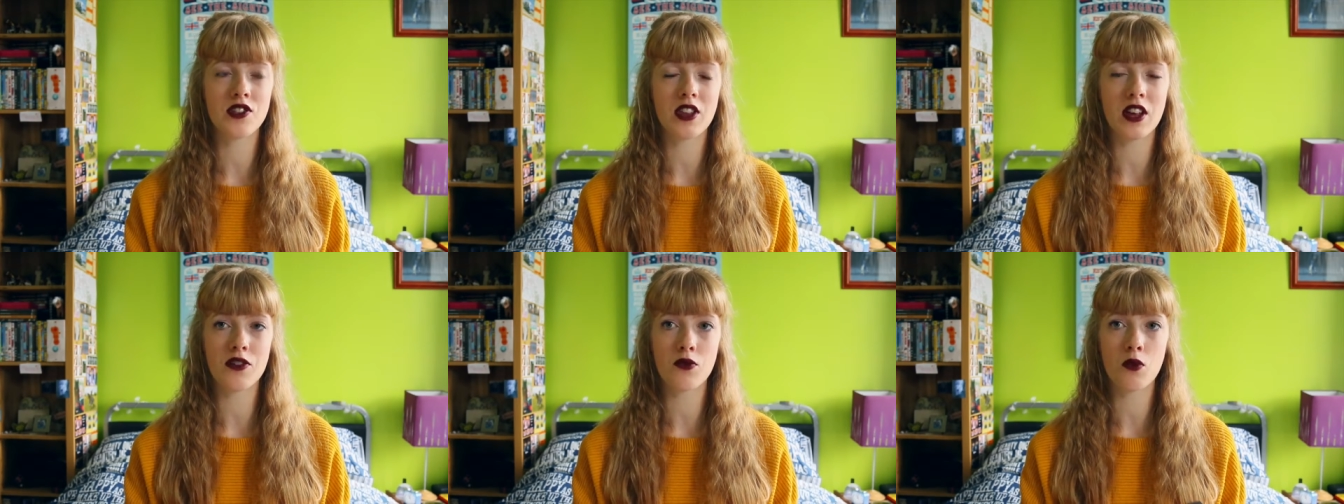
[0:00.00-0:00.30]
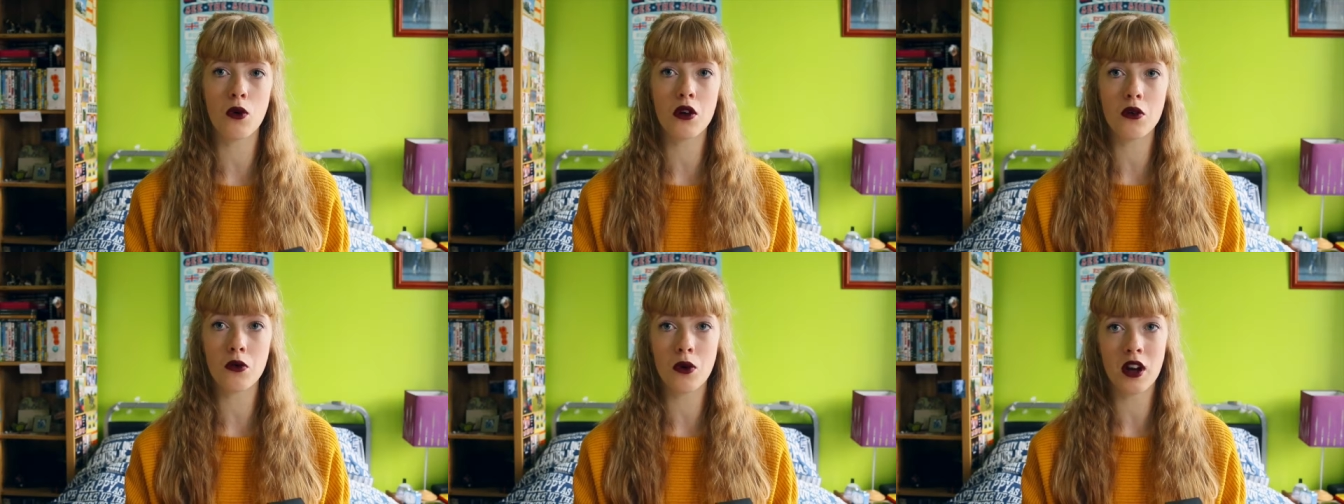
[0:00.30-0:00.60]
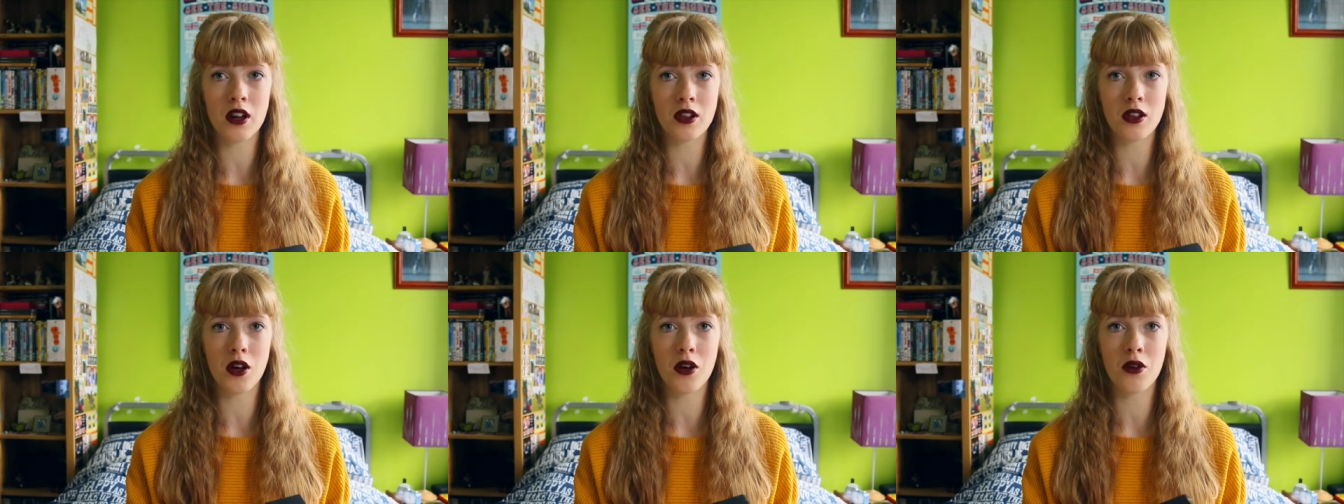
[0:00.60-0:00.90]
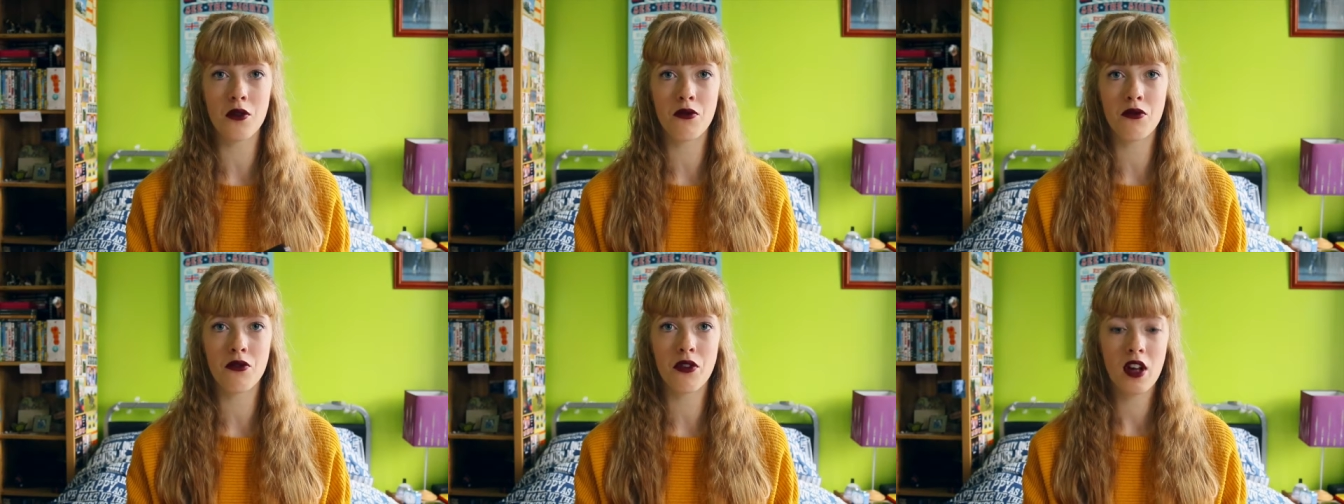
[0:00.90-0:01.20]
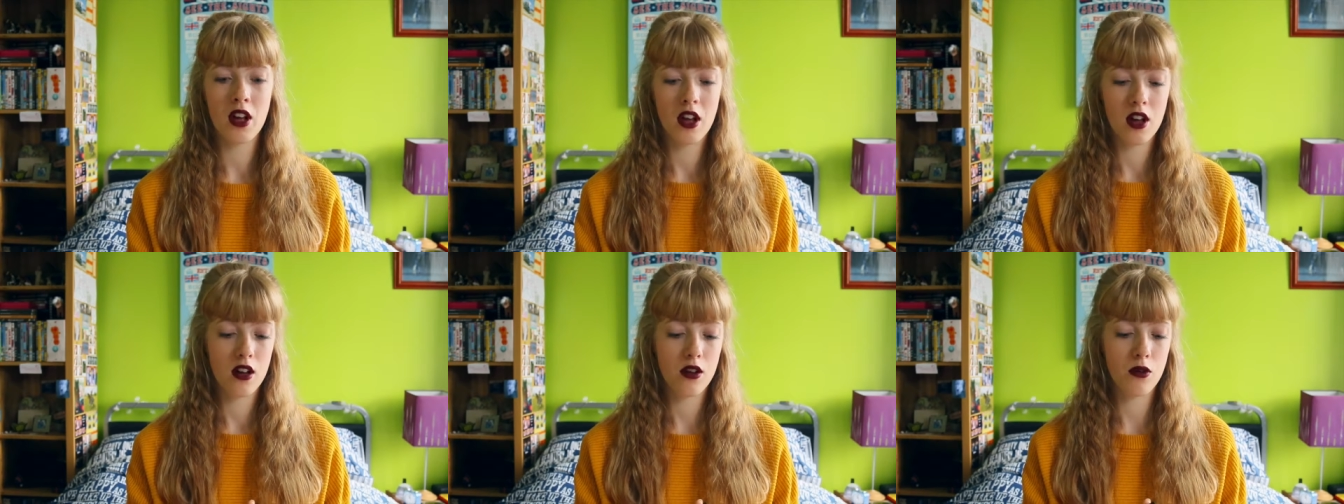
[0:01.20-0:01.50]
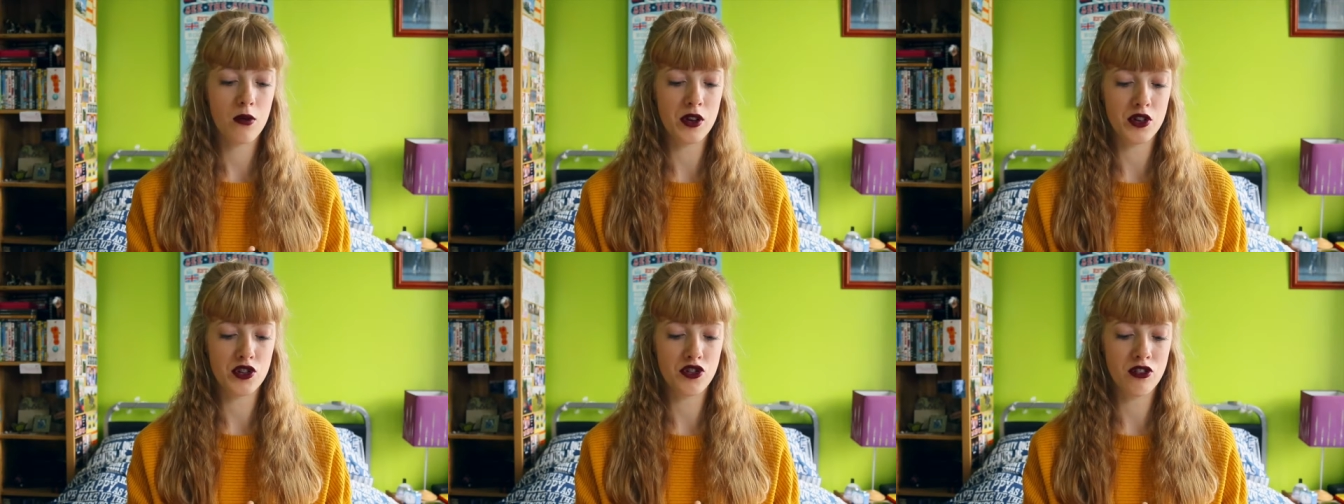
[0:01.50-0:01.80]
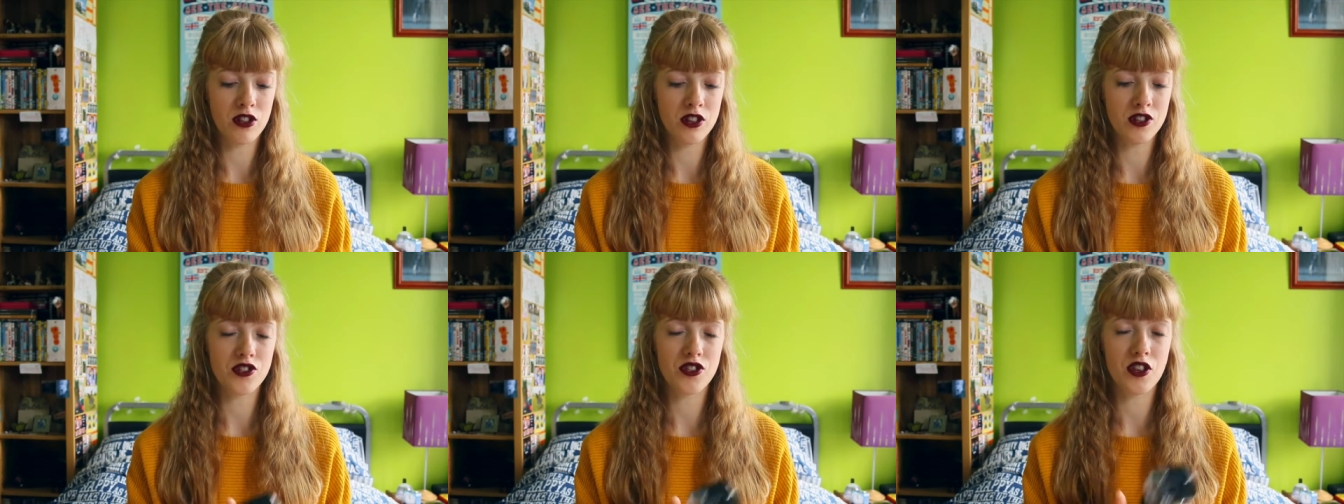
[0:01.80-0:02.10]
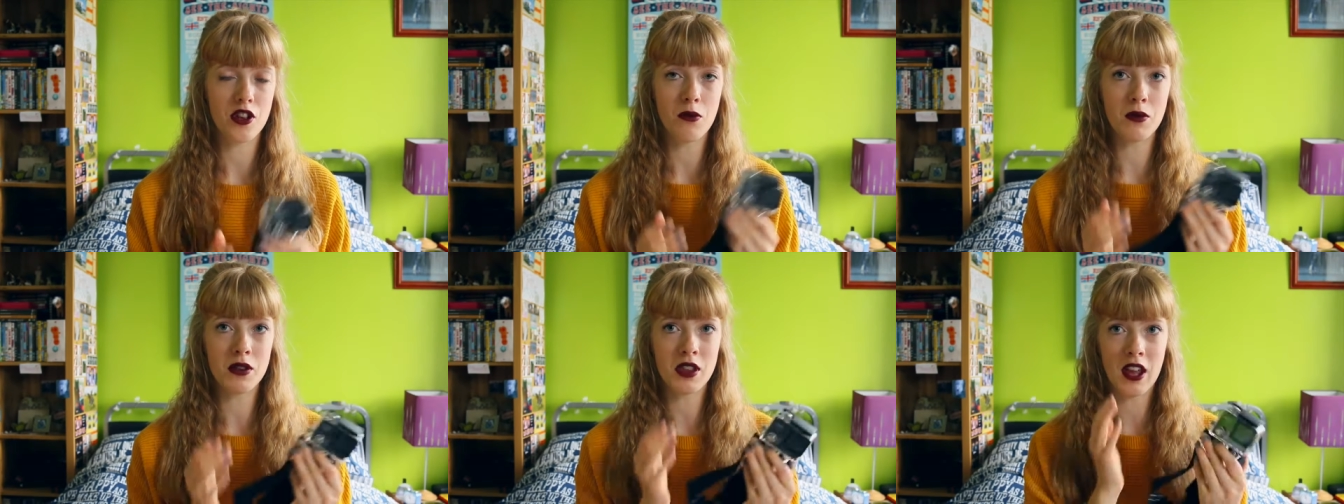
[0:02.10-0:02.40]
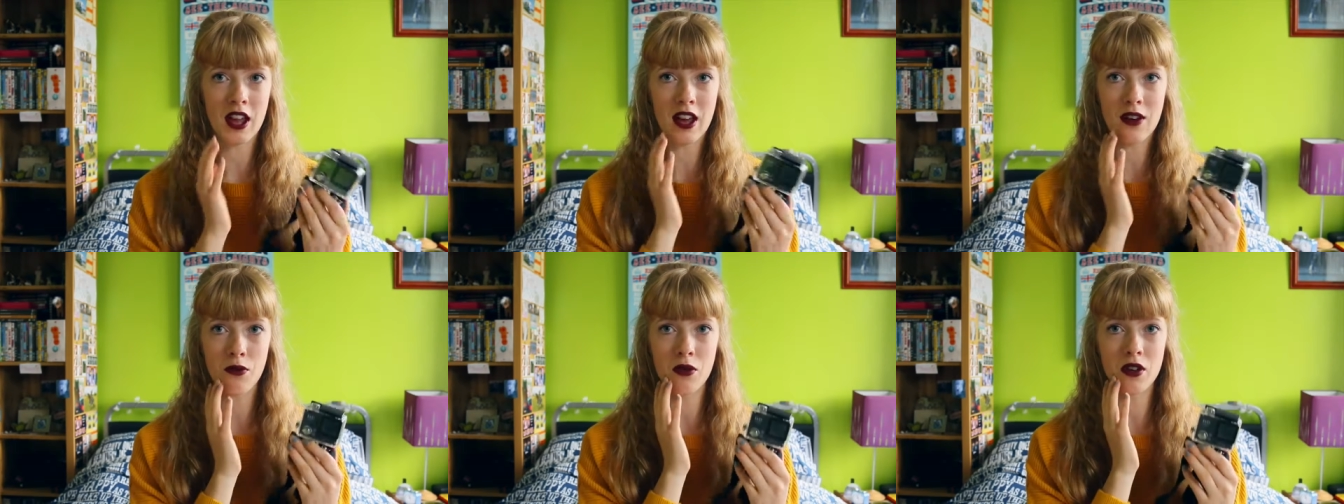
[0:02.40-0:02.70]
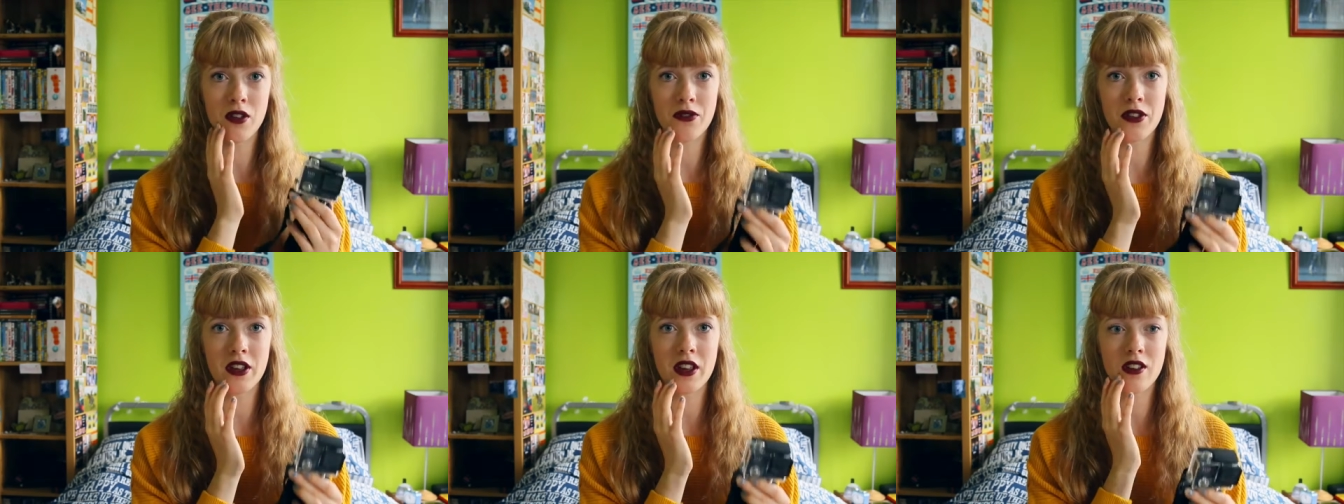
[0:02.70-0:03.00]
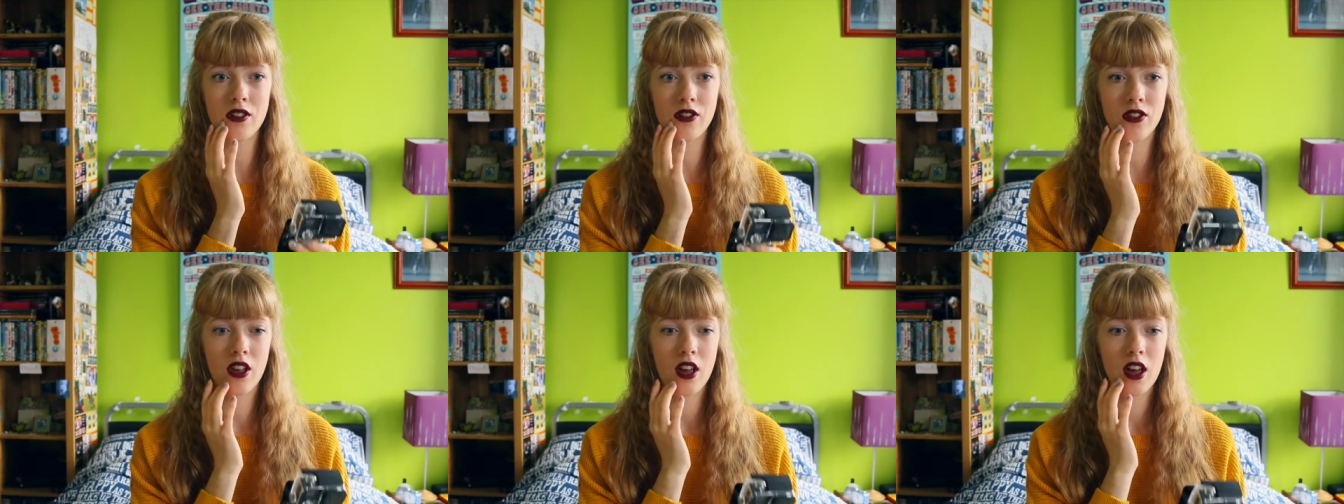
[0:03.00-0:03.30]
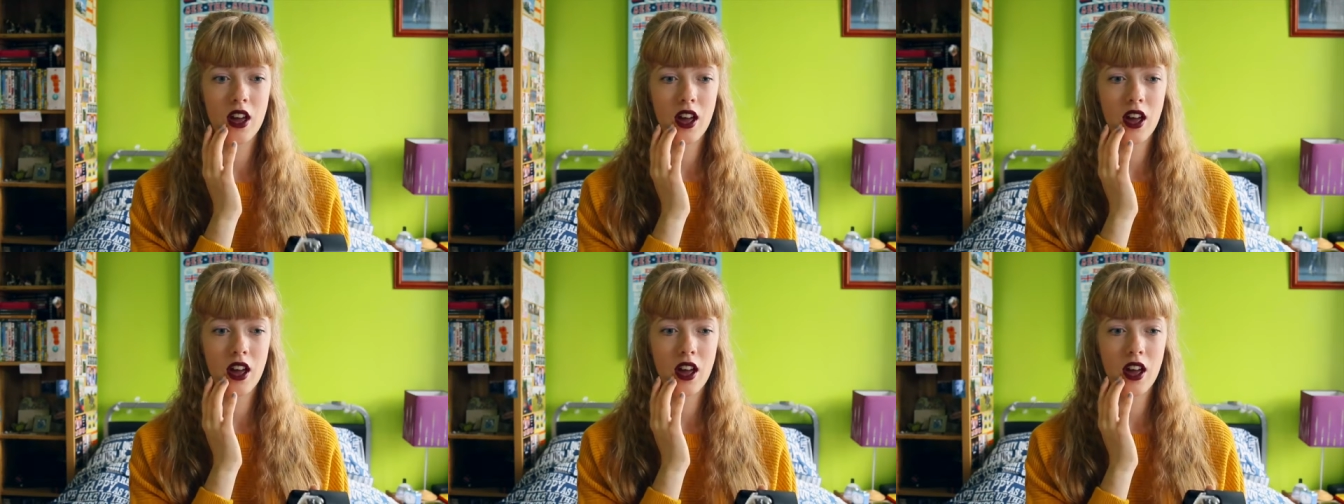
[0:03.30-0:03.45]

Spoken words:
That's what quite a lot of equestrians do when they have one of these,